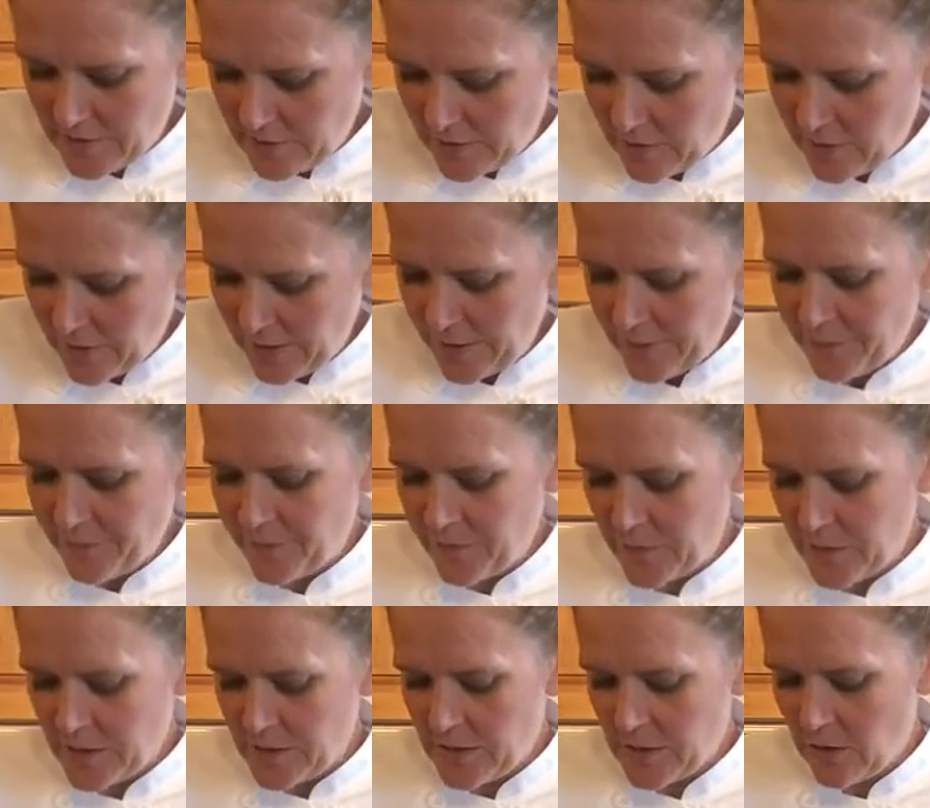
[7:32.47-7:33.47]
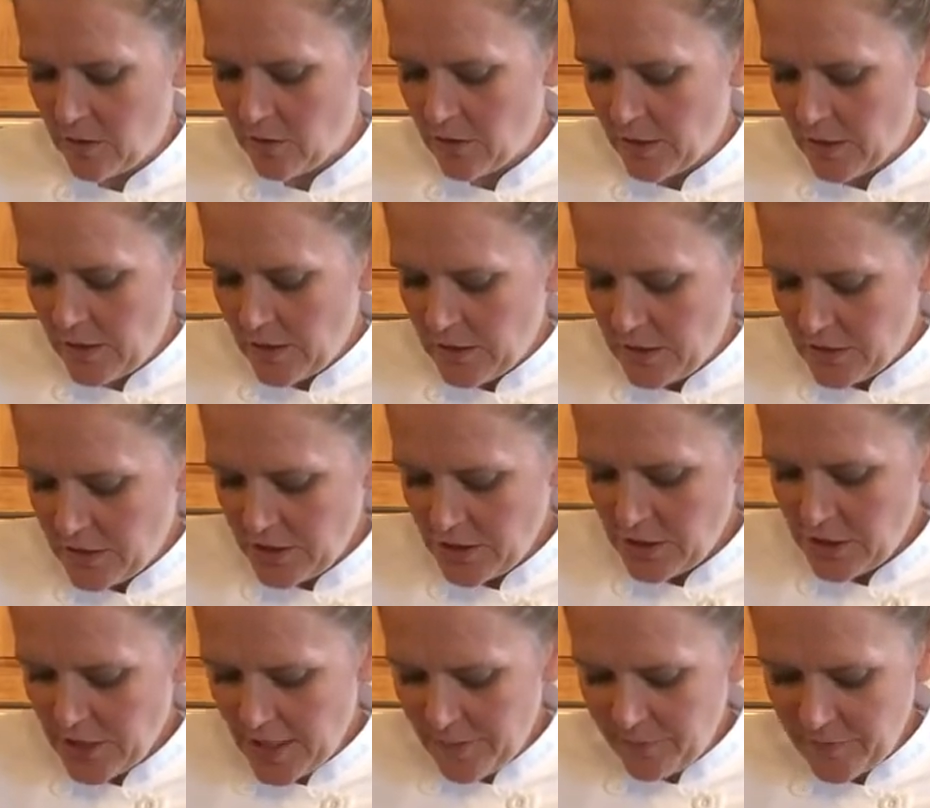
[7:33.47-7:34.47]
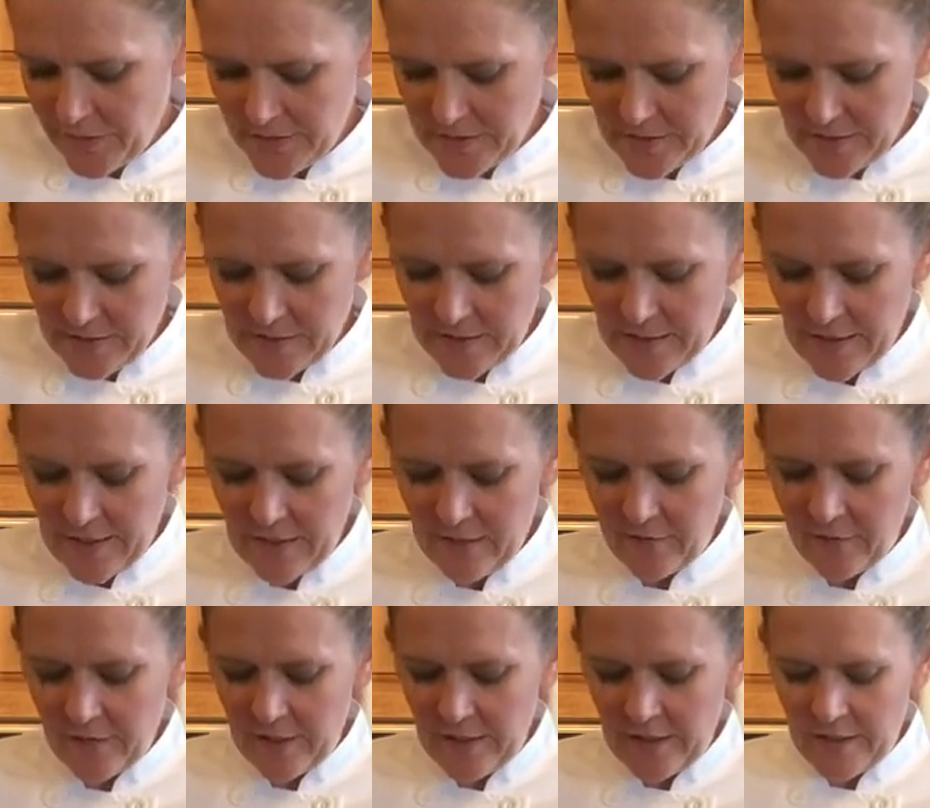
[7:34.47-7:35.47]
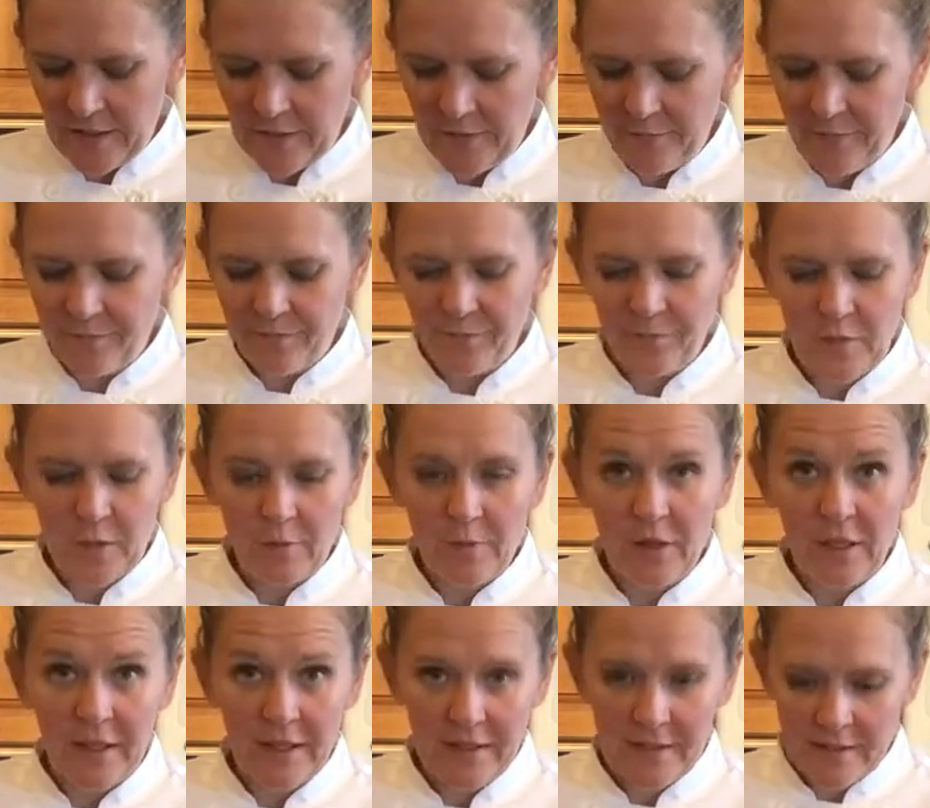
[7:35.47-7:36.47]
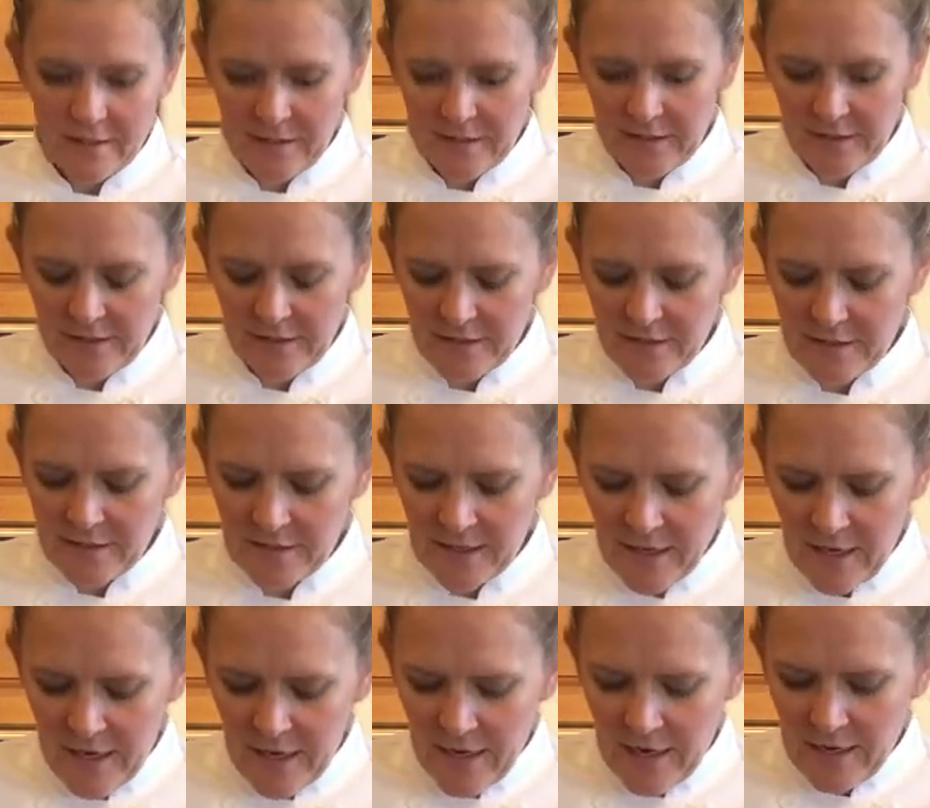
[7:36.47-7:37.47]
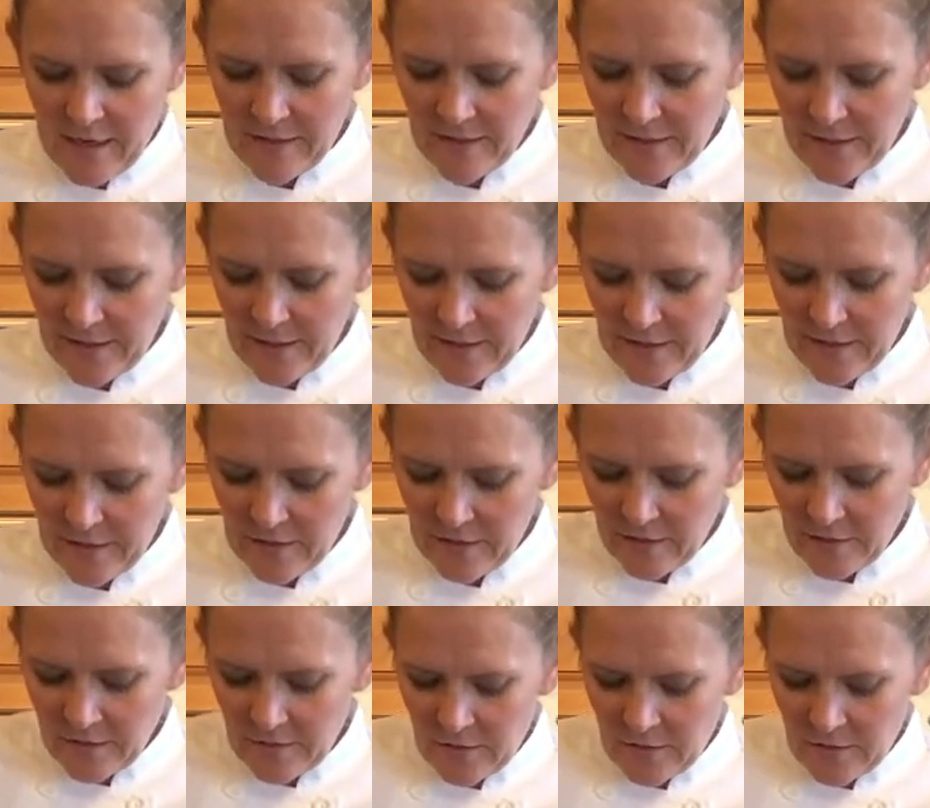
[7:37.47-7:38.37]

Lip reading: Okay. So just chop these into kind of like planks like this. And then